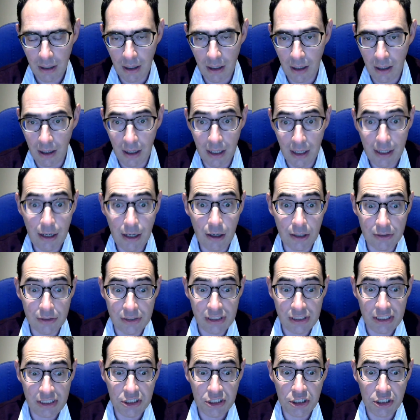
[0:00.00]
I can't
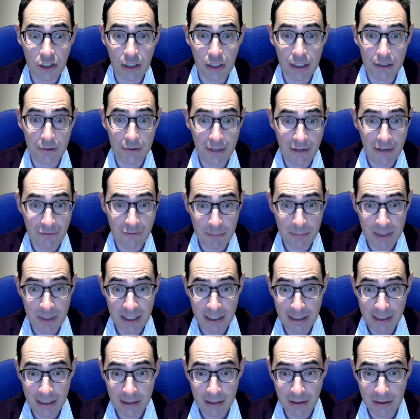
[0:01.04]
see China ever
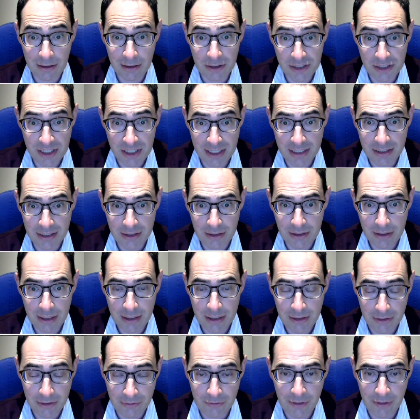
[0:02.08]
being including it
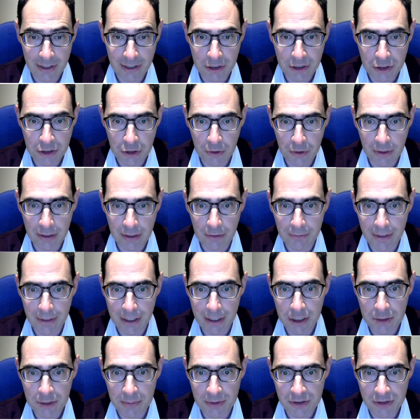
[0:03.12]
in the friendshoring
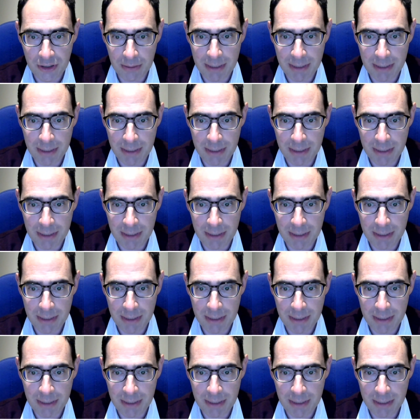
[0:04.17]
arrangement.